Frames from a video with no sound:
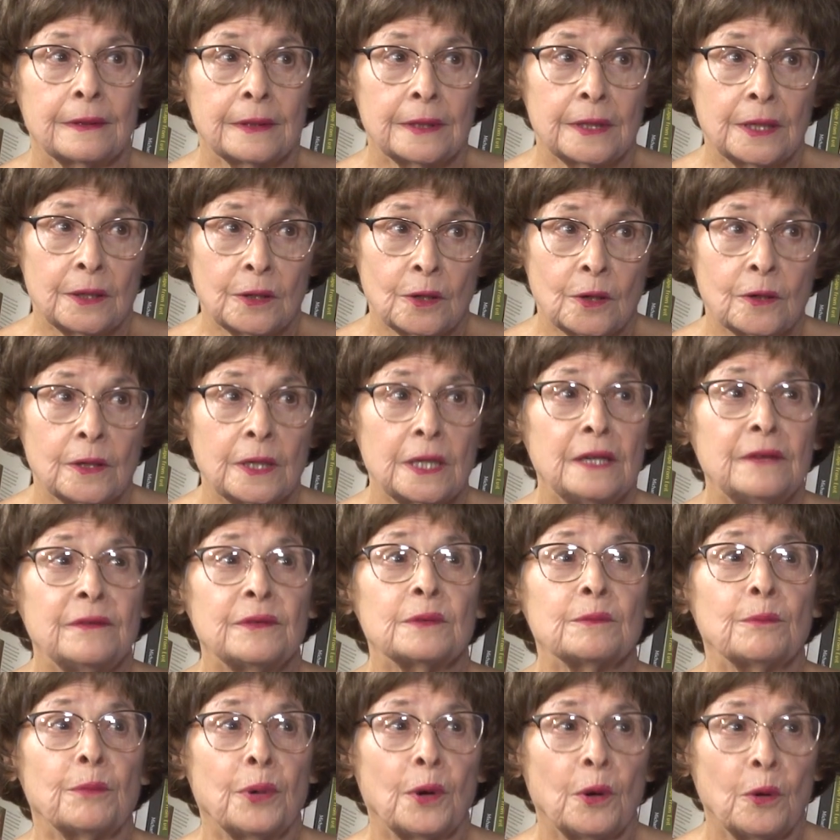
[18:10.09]
you know,
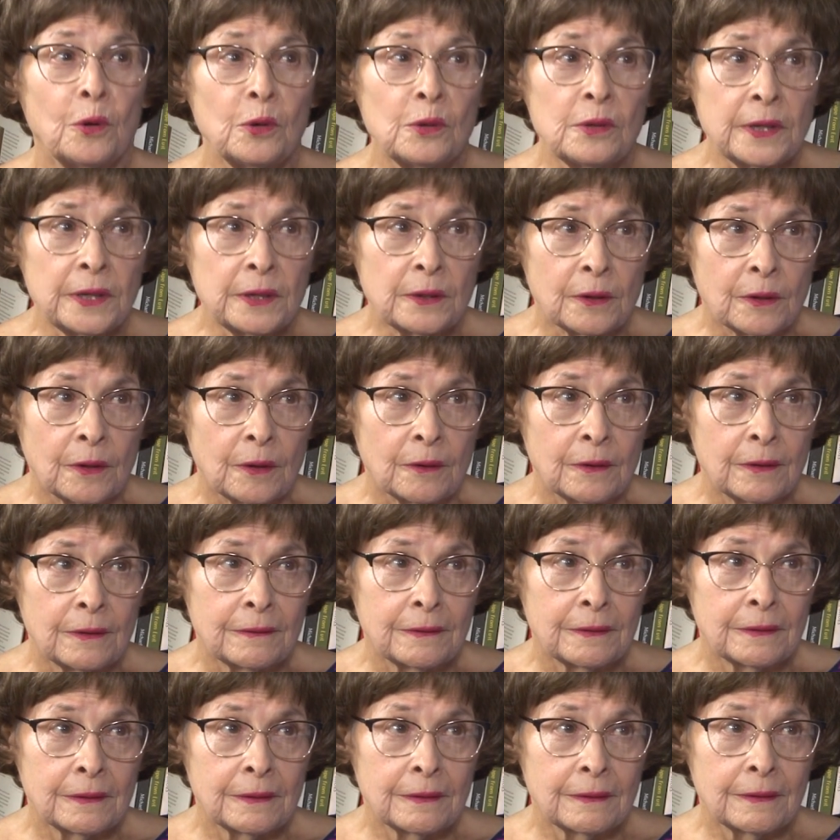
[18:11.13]
even polio,
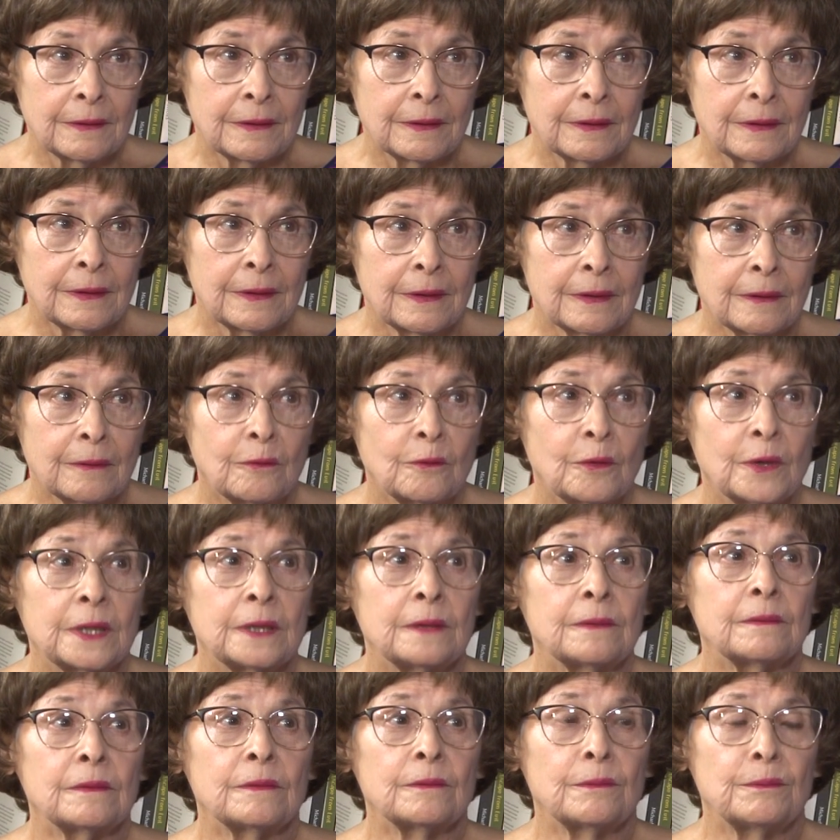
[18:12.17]

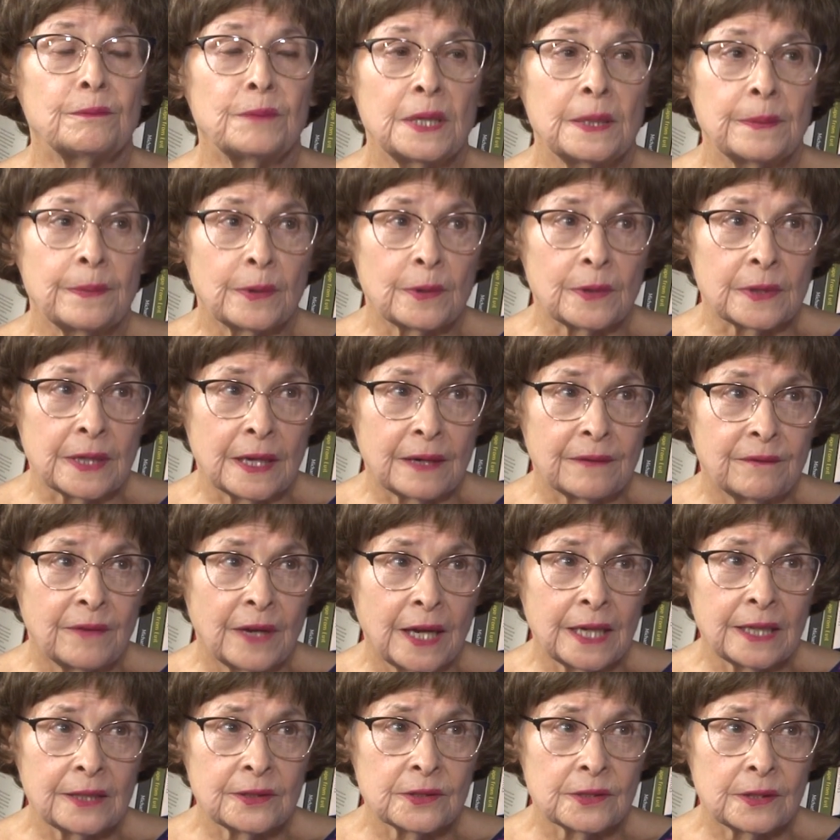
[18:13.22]
when people are not
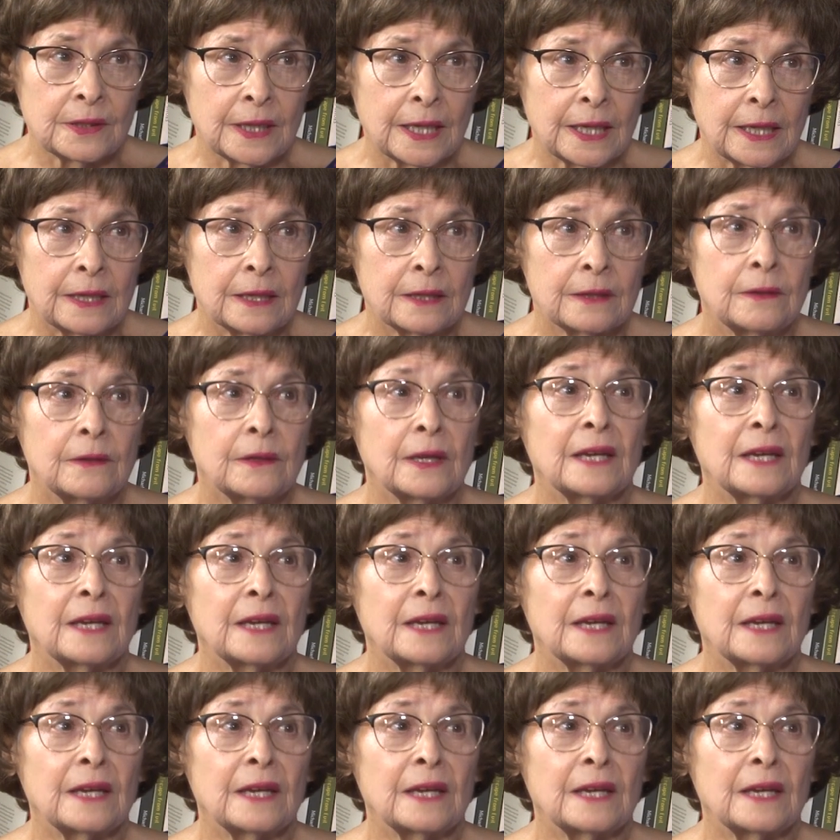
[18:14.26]
vaccinated,